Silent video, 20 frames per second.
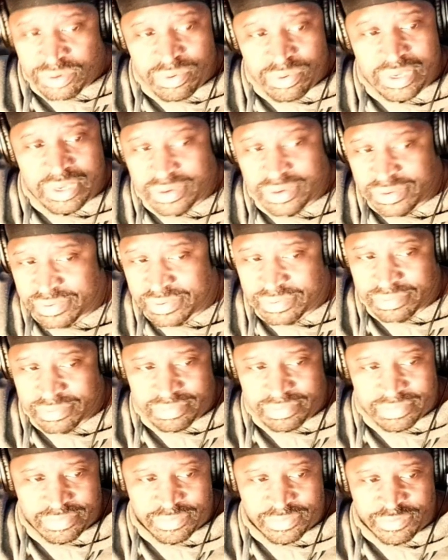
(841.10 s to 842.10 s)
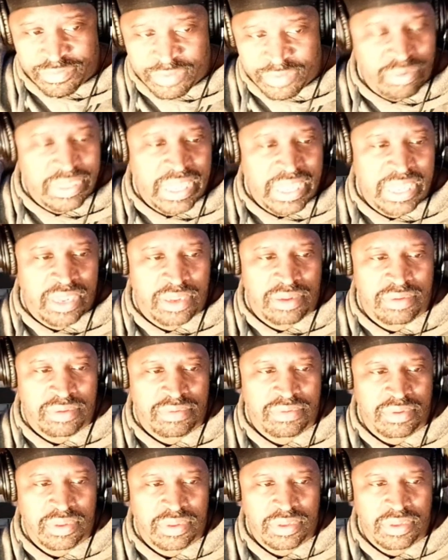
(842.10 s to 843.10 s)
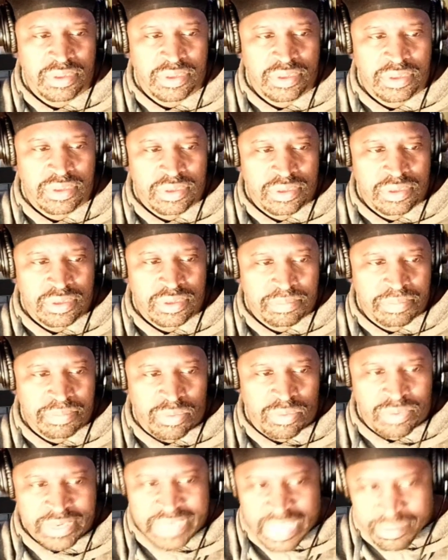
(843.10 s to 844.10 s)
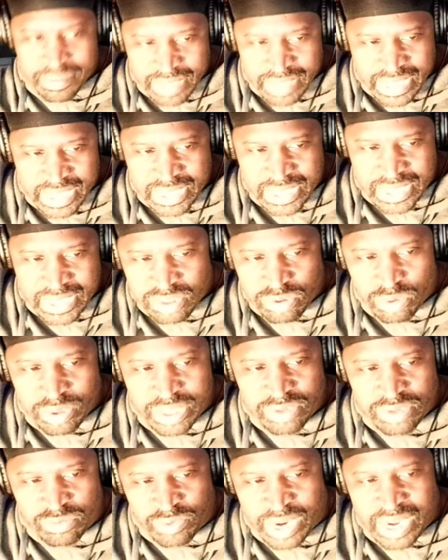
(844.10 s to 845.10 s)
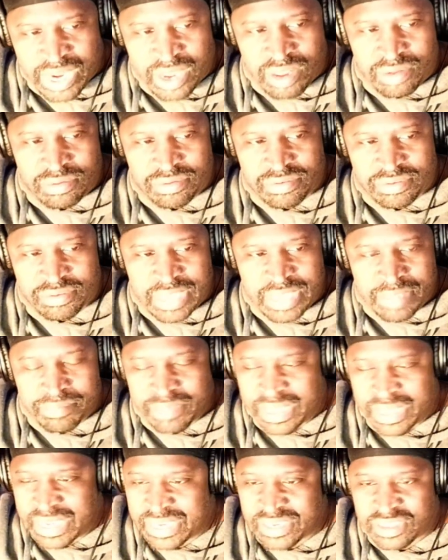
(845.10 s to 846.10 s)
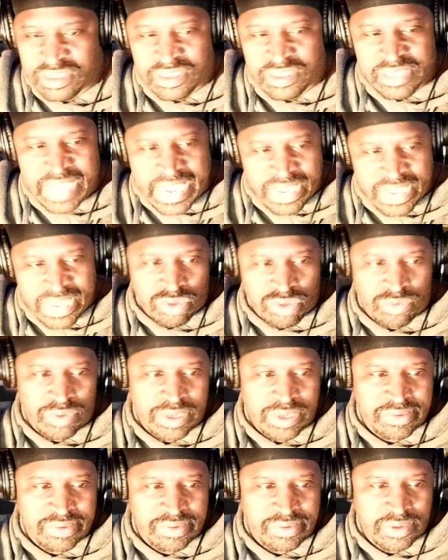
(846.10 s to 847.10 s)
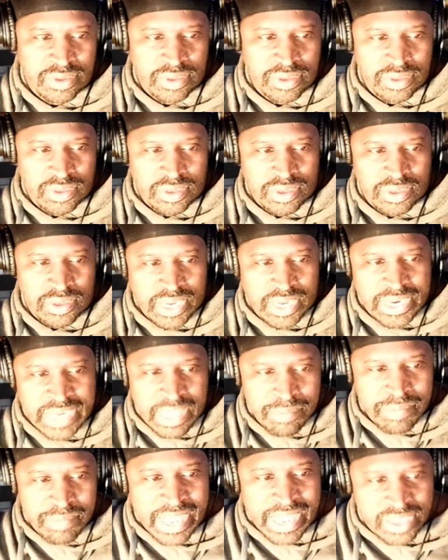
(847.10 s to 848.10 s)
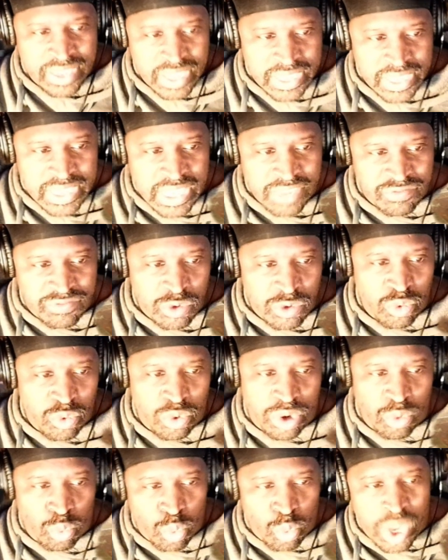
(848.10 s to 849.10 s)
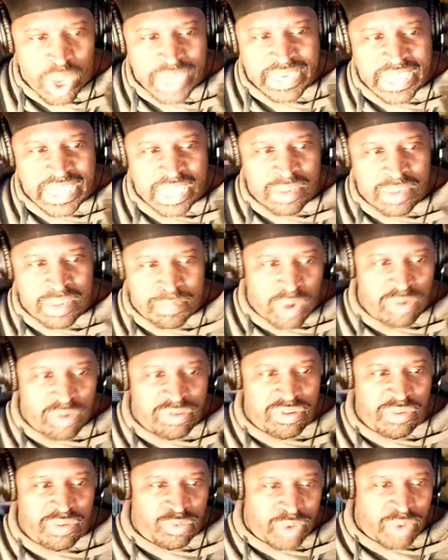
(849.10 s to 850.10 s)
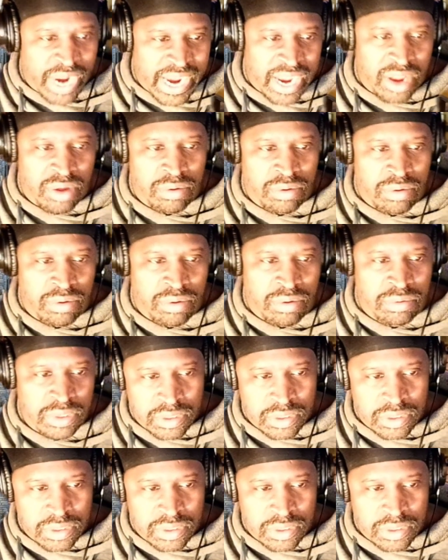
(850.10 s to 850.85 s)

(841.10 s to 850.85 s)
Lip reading: do it, a few things. But when that man get through his rounds, that man is dangerous. And that man could give you one explosive round